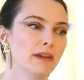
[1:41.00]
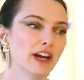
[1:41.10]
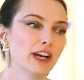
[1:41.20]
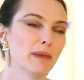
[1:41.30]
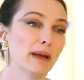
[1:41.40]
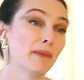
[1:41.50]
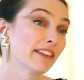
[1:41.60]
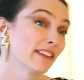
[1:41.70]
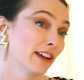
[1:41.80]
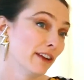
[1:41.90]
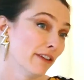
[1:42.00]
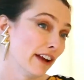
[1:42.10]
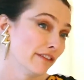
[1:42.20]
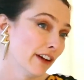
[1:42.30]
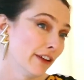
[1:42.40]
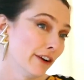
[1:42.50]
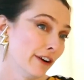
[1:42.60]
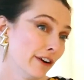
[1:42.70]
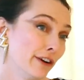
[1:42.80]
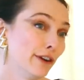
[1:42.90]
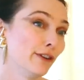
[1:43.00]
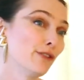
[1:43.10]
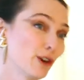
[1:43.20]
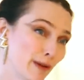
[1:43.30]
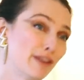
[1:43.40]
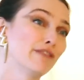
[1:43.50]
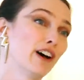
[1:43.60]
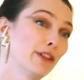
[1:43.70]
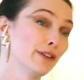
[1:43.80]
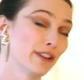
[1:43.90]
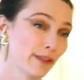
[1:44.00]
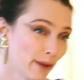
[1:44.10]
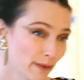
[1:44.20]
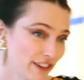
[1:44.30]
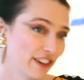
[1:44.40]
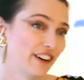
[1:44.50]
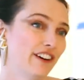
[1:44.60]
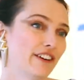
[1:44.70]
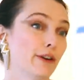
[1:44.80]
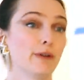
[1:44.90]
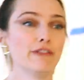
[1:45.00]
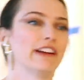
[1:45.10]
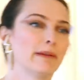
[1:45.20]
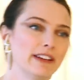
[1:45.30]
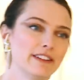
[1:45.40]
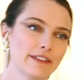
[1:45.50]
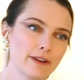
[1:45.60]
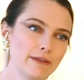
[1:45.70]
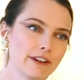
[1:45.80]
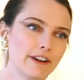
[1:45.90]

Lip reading: married my Mexican grandfather, her German father disowned her. Her whole family disowned